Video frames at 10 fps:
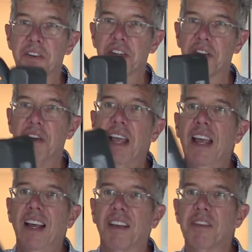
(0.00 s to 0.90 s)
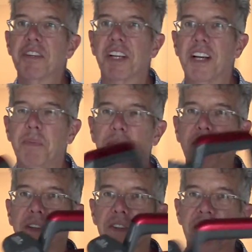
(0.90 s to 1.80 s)
So there's a couple
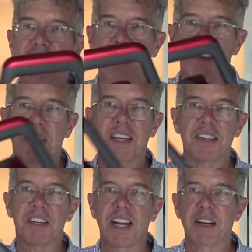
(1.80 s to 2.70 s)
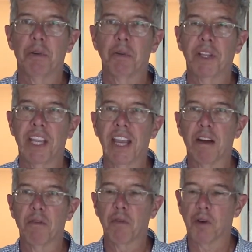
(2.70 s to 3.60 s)
little sniggly things that I don't really
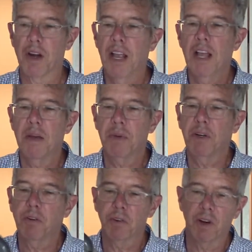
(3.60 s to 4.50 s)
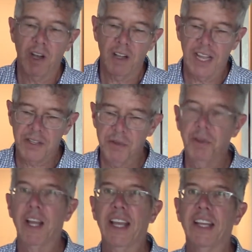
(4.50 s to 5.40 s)
care for, but overall I do
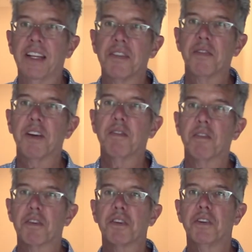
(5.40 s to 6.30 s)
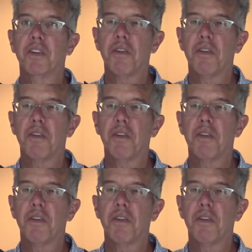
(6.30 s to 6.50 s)
like it. It's very versatile.